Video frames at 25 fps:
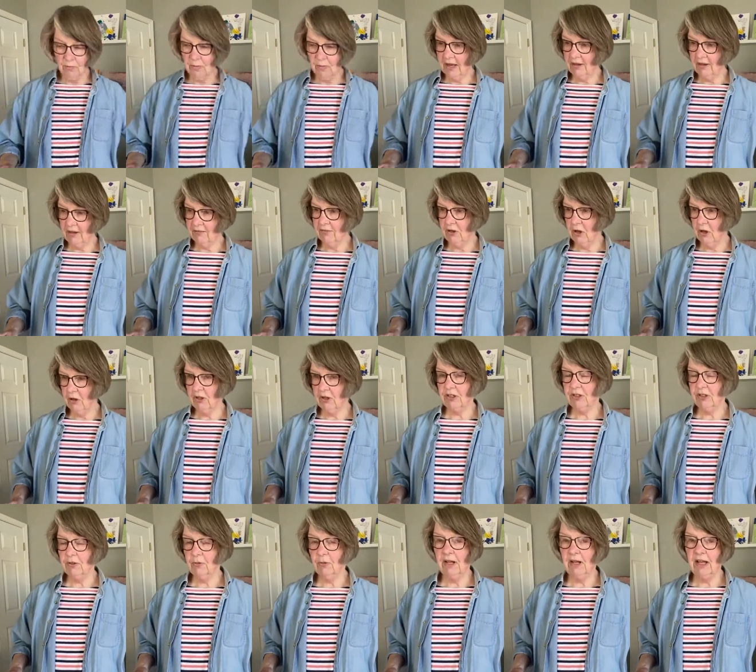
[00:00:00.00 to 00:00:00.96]
have
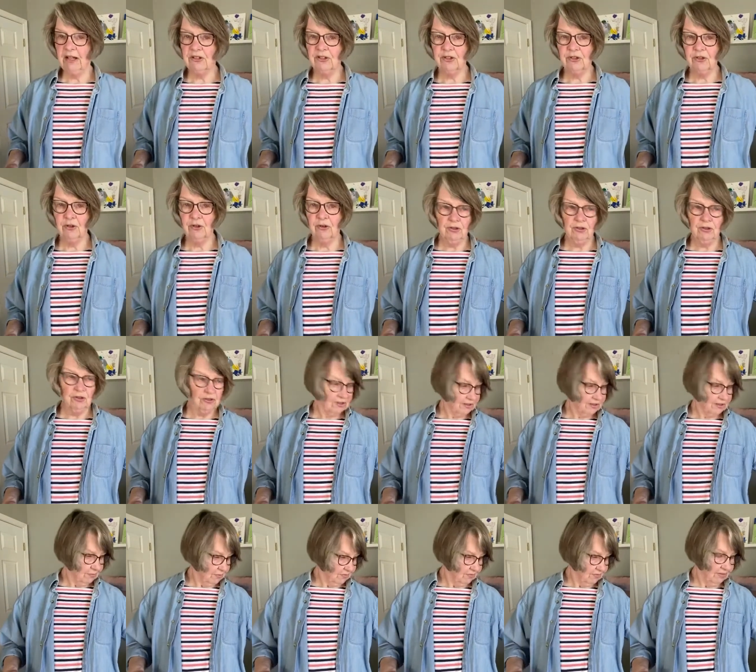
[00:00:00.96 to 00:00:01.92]
noticed when I showed you
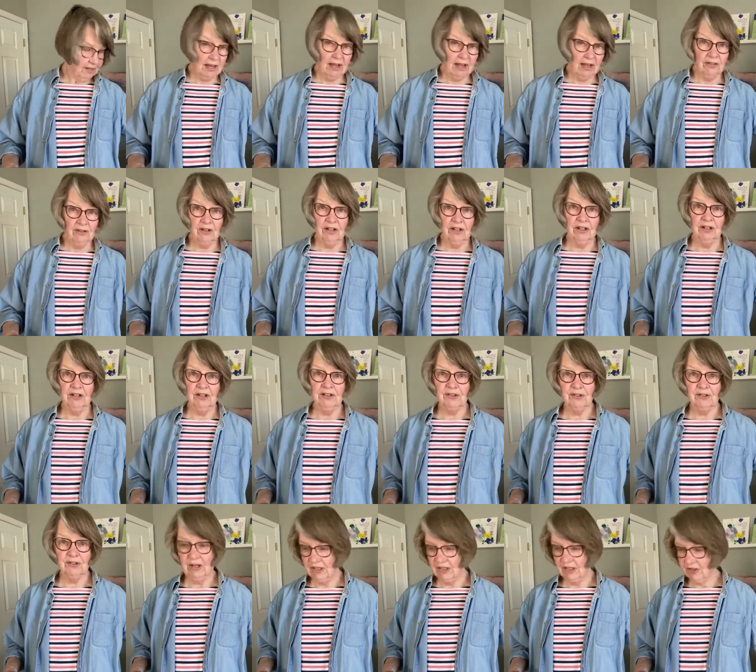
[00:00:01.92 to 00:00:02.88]
some of the other
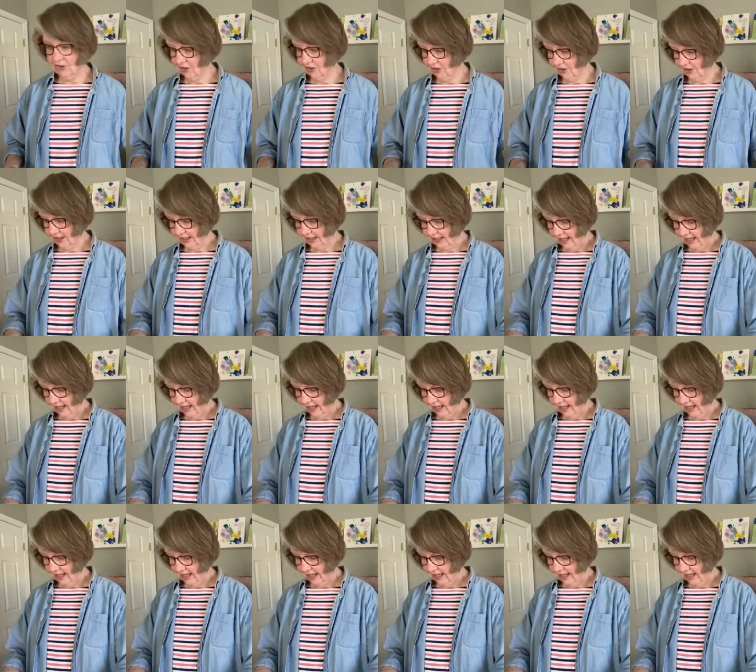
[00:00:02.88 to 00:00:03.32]
illustrations,